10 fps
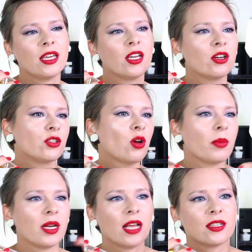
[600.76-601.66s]
here
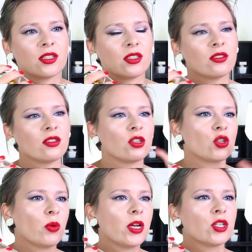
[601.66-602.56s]
dominates the
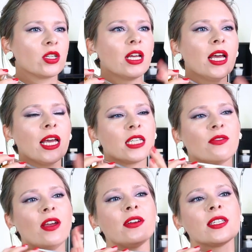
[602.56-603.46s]
situation. It's
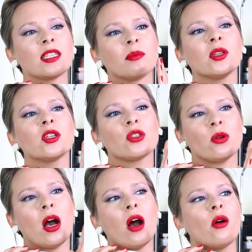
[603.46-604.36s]
very similar to
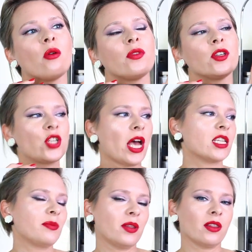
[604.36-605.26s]
how the
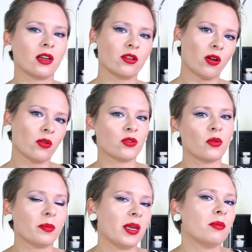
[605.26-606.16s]
jasmine that grows
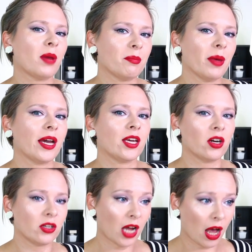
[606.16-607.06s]
in my
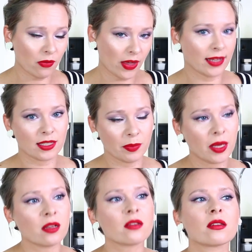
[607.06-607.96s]
backyard, how that
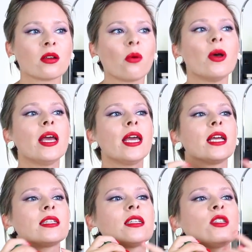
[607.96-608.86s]
smells. So
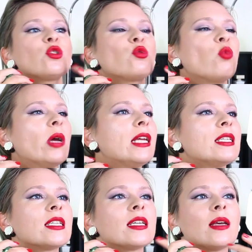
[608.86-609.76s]
it's this
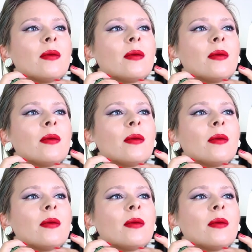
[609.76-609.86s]
sweet,